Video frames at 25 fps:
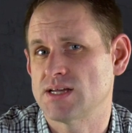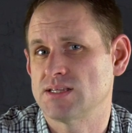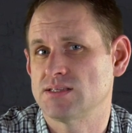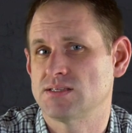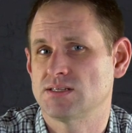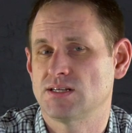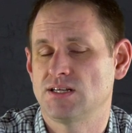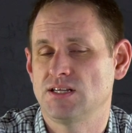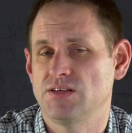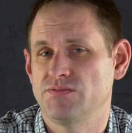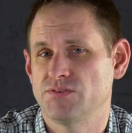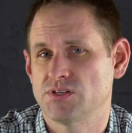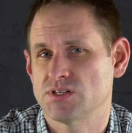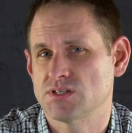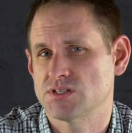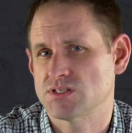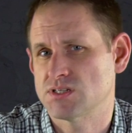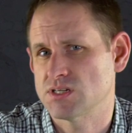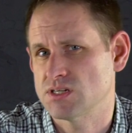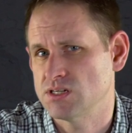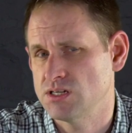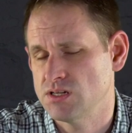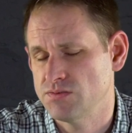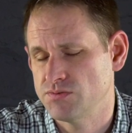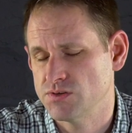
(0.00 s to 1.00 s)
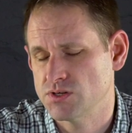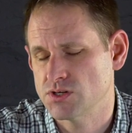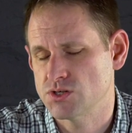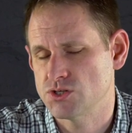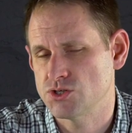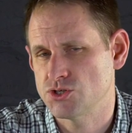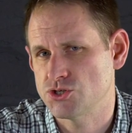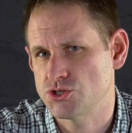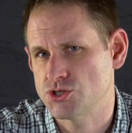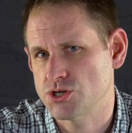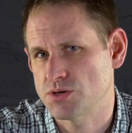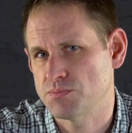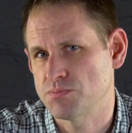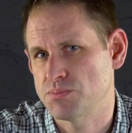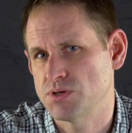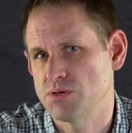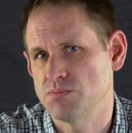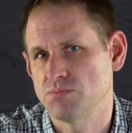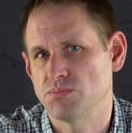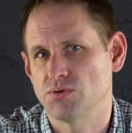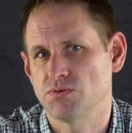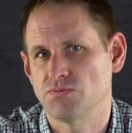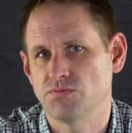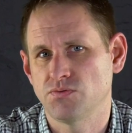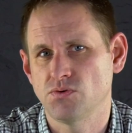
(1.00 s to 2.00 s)
and delivered a significant jump
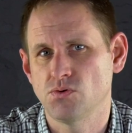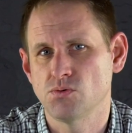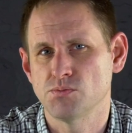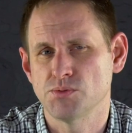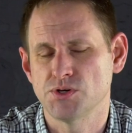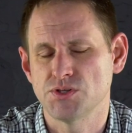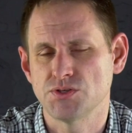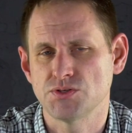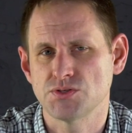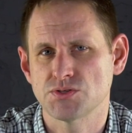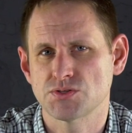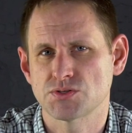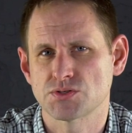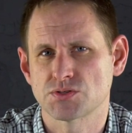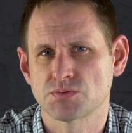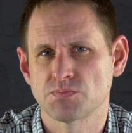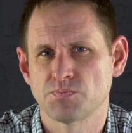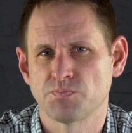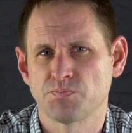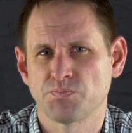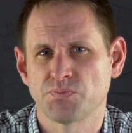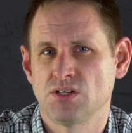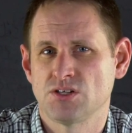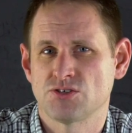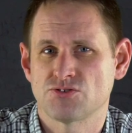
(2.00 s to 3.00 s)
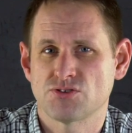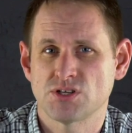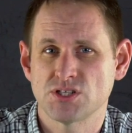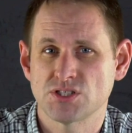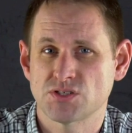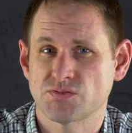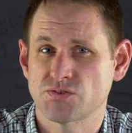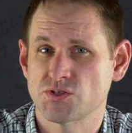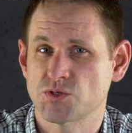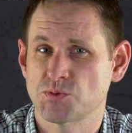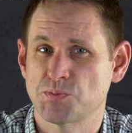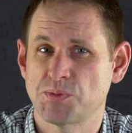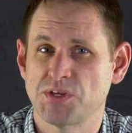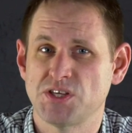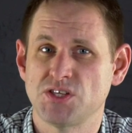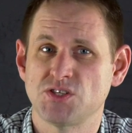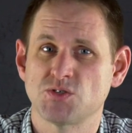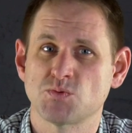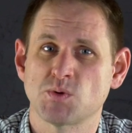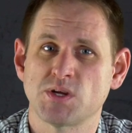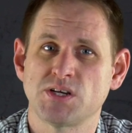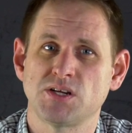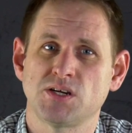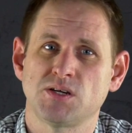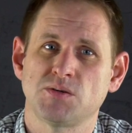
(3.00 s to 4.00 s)
in performance. Transfer speeds
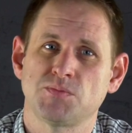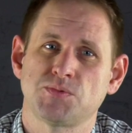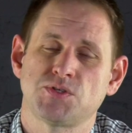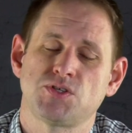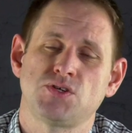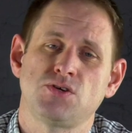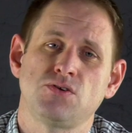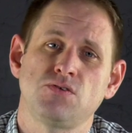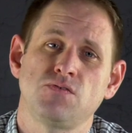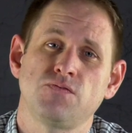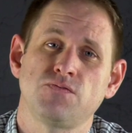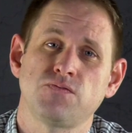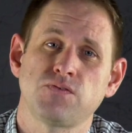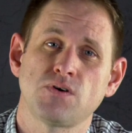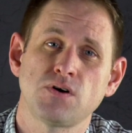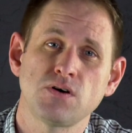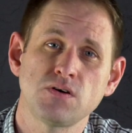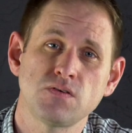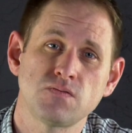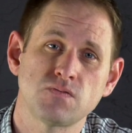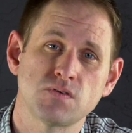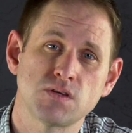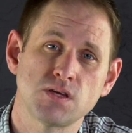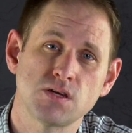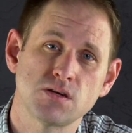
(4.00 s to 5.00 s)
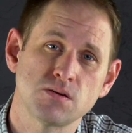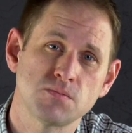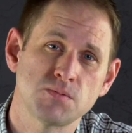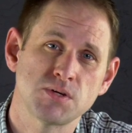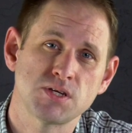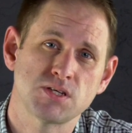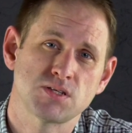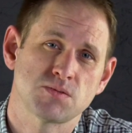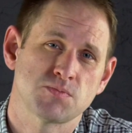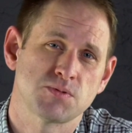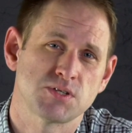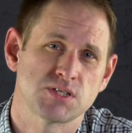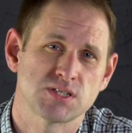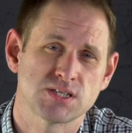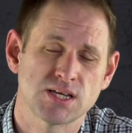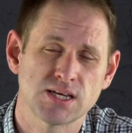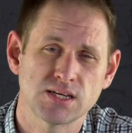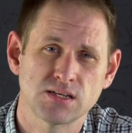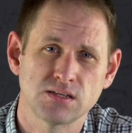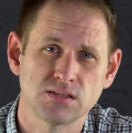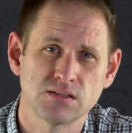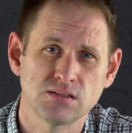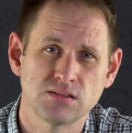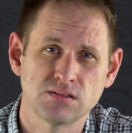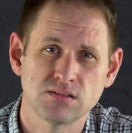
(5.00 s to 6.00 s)
went up to 5 gigabits per
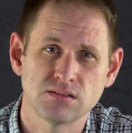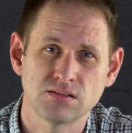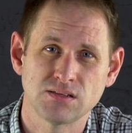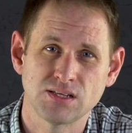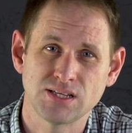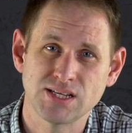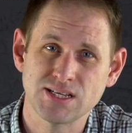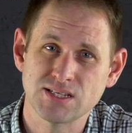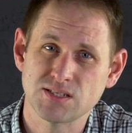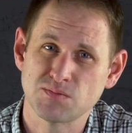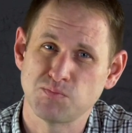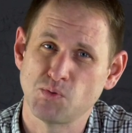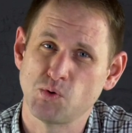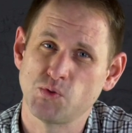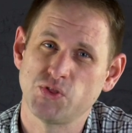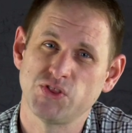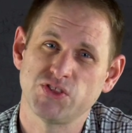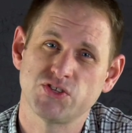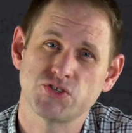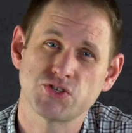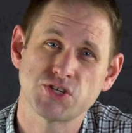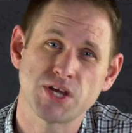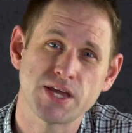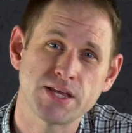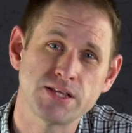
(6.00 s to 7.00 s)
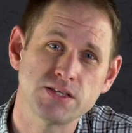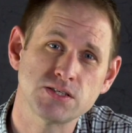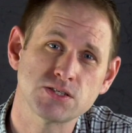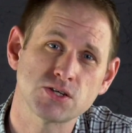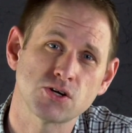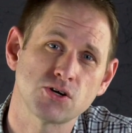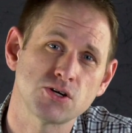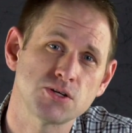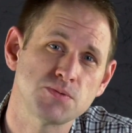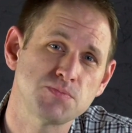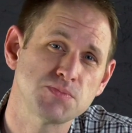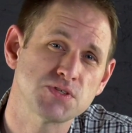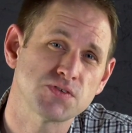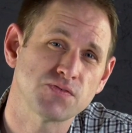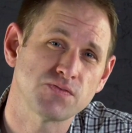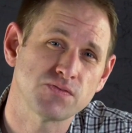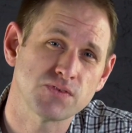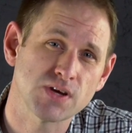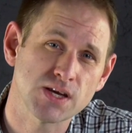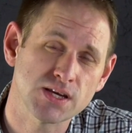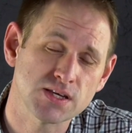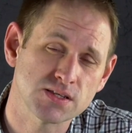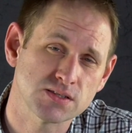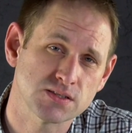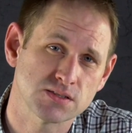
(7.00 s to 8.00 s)
second, and that's more than 10 times
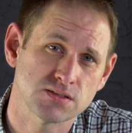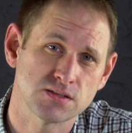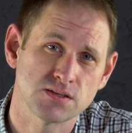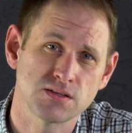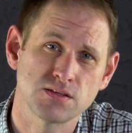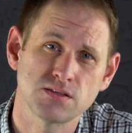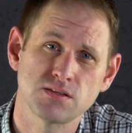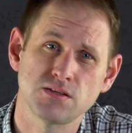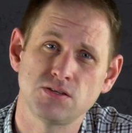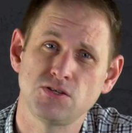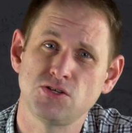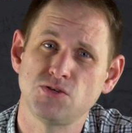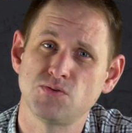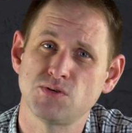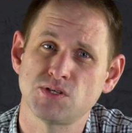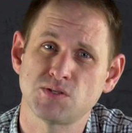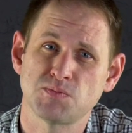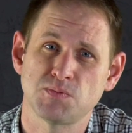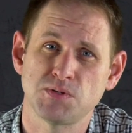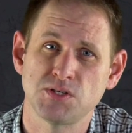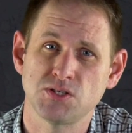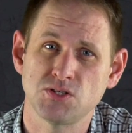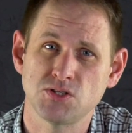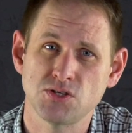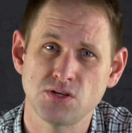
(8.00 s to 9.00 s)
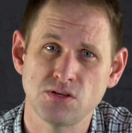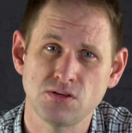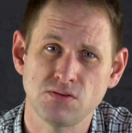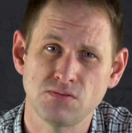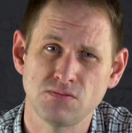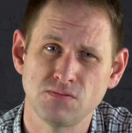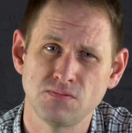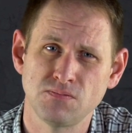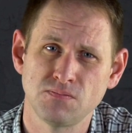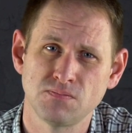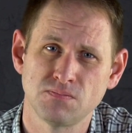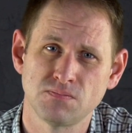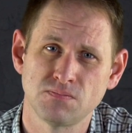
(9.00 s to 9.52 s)
faster than USB 2.